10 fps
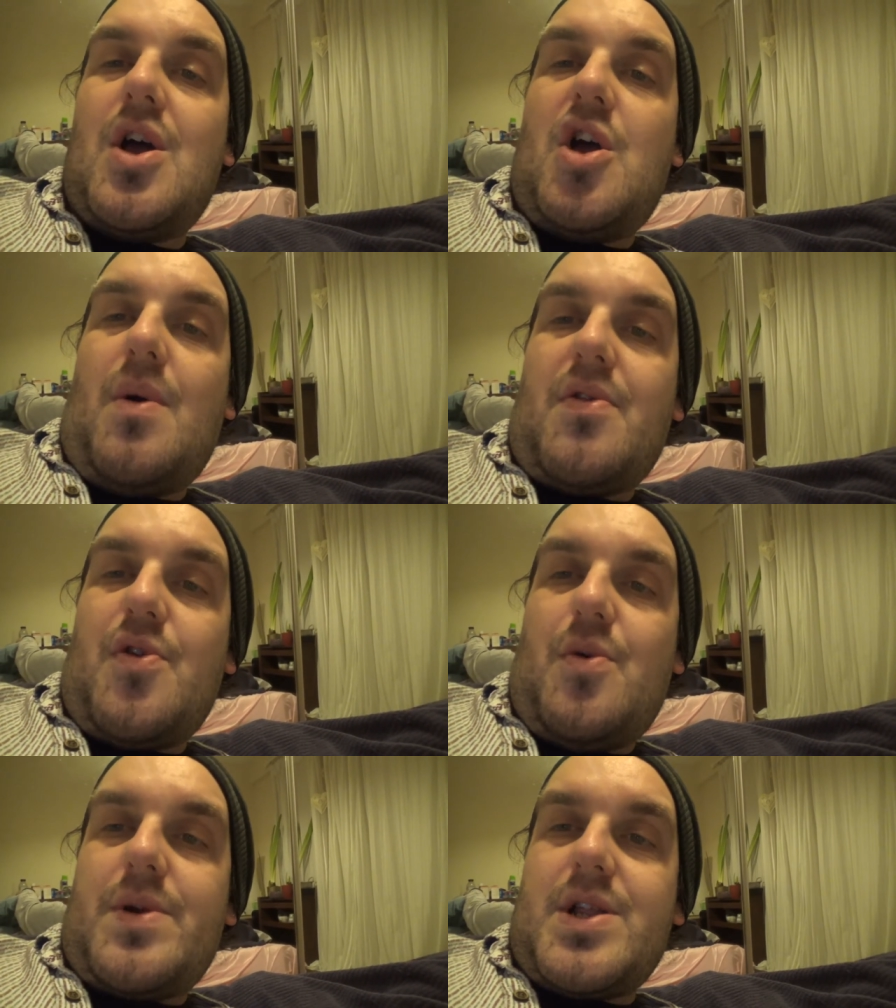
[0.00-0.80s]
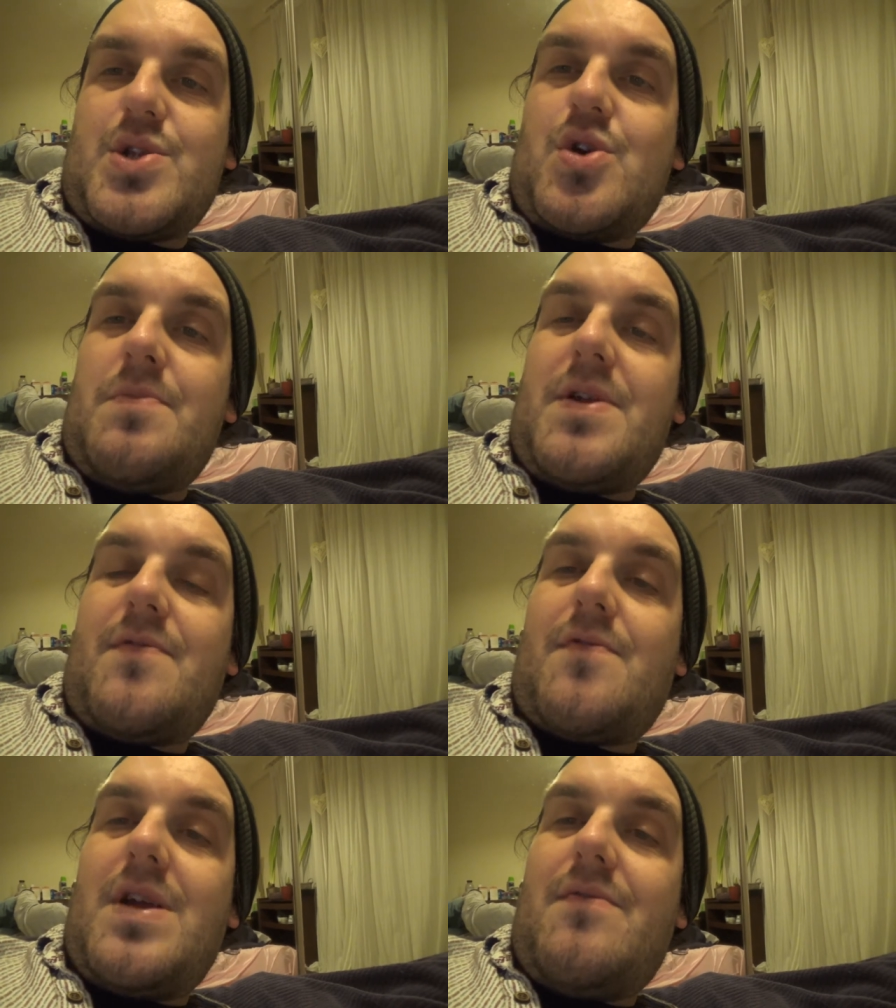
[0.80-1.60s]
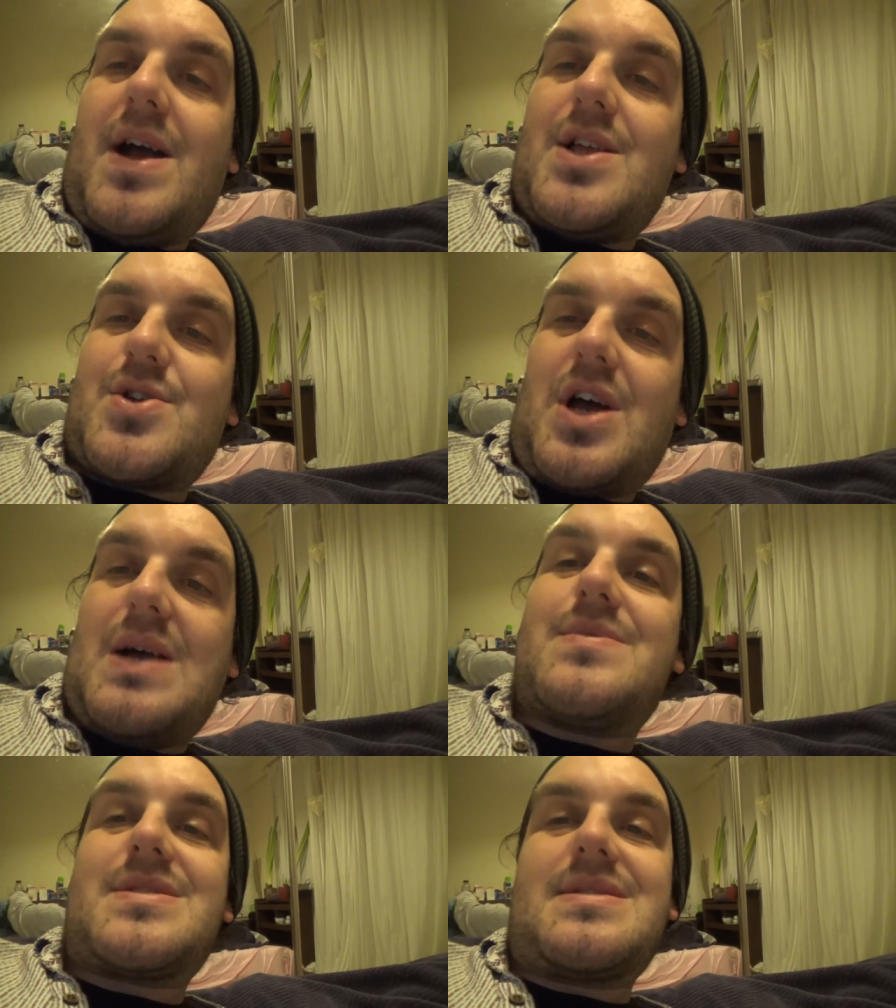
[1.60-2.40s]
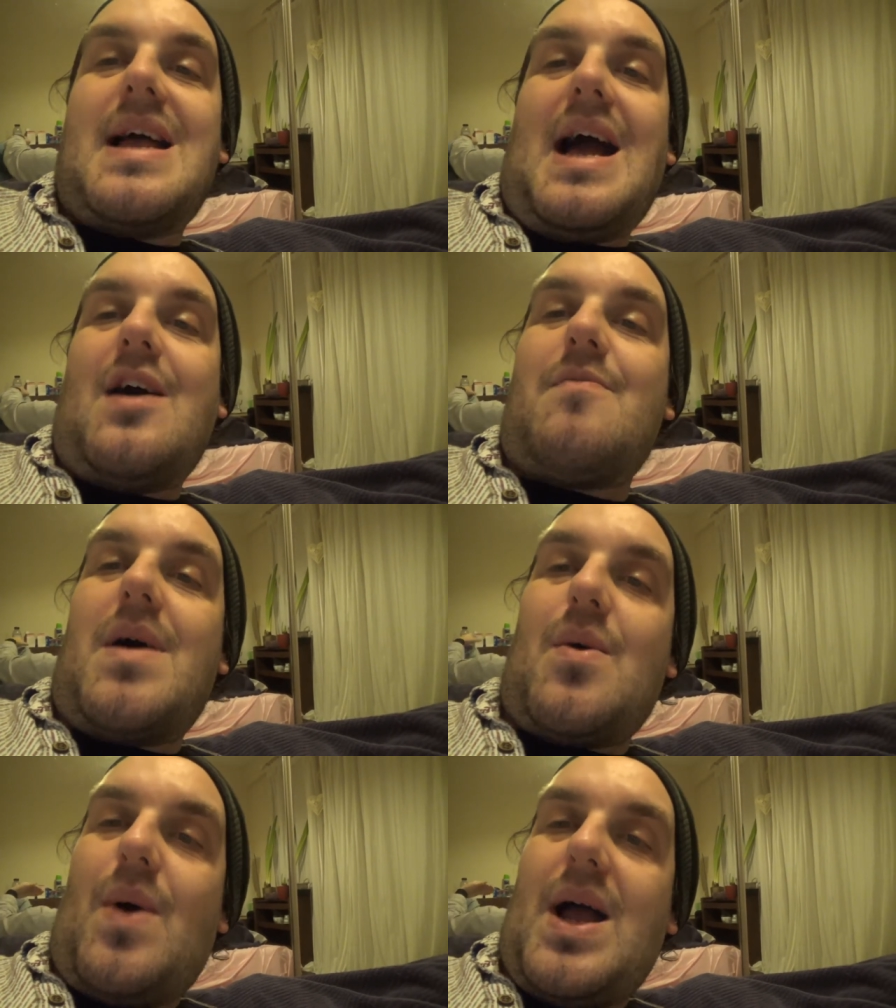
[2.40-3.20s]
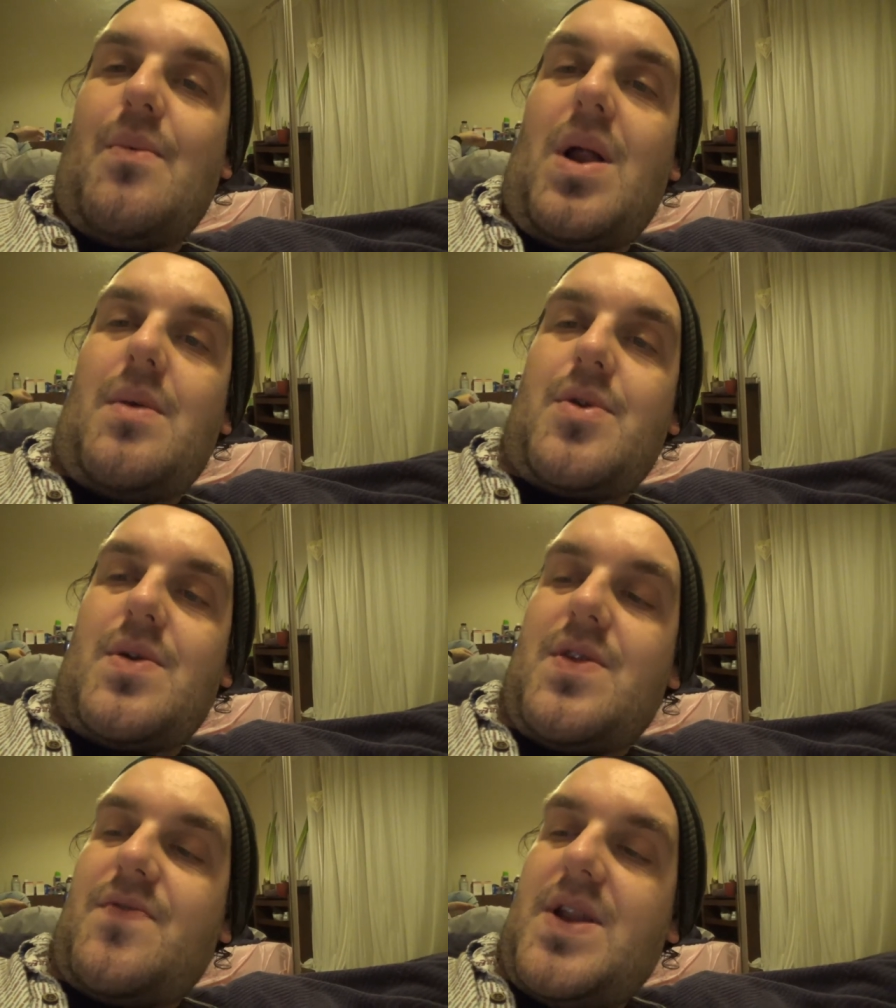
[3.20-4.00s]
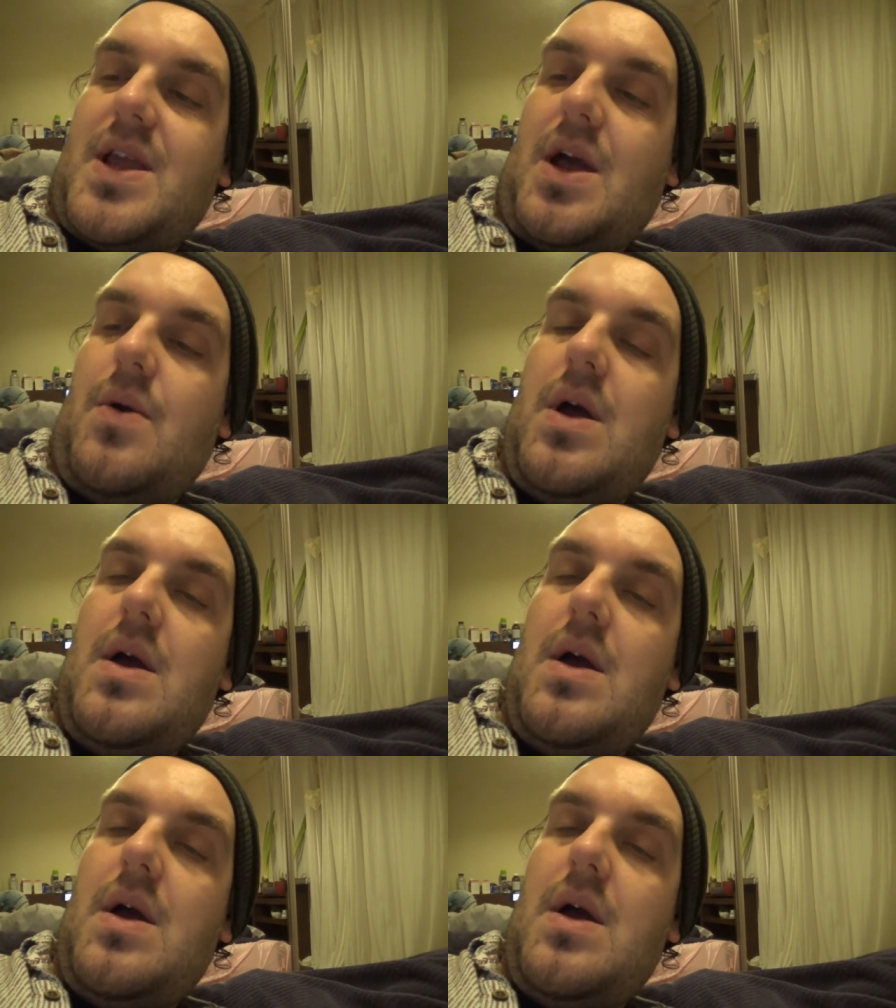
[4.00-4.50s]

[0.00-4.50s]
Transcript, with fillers: who I thought would enjoy a bit of free range time and stay out of my way while I'm doing this video.